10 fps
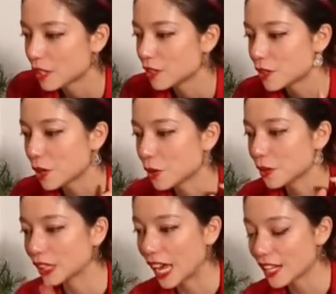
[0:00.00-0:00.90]
So
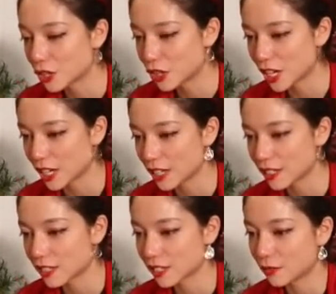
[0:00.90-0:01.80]
last
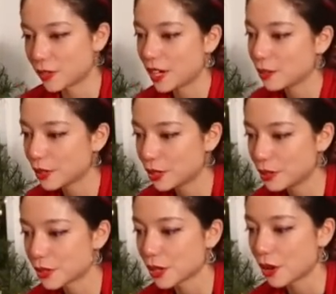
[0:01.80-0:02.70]
chance for anyone
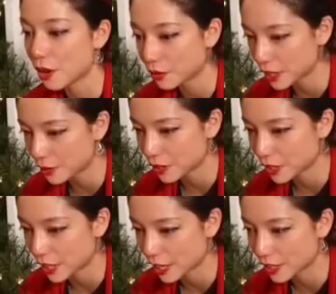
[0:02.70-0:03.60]
who's already ordered a
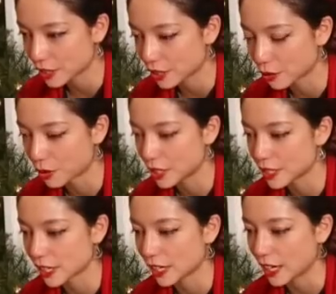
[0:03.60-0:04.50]
calendar or
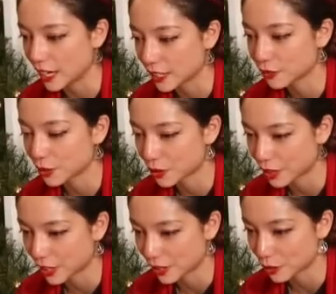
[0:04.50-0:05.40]
is like actively ordering
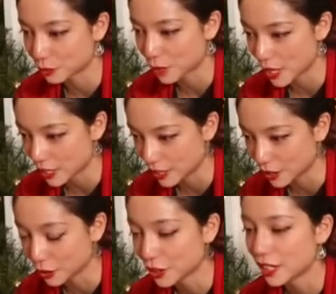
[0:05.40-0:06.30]
a calendar right
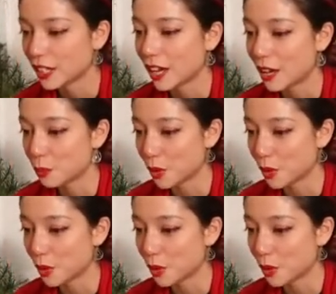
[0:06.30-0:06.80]
now and